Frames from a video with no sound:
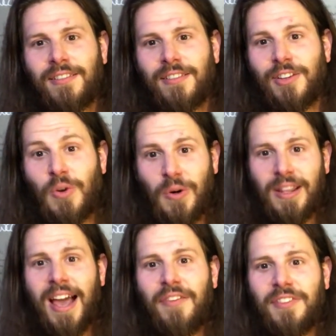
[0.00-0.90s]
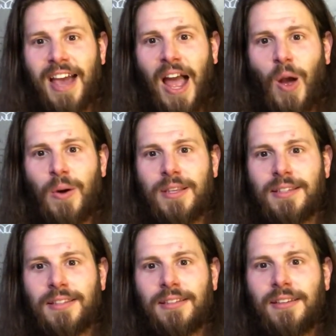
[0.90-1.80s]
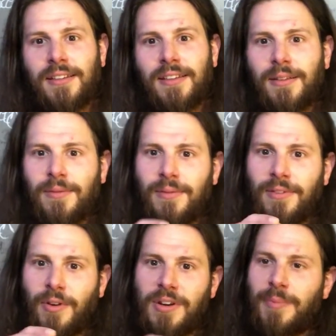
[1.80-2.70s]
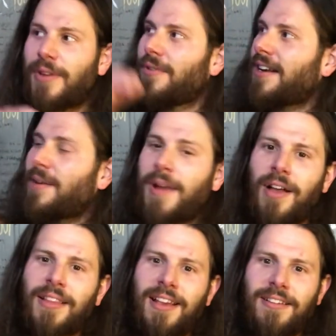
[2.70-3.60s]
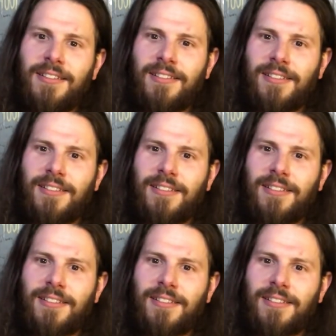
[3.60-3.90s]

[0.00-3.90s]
your life now is going to be written about later?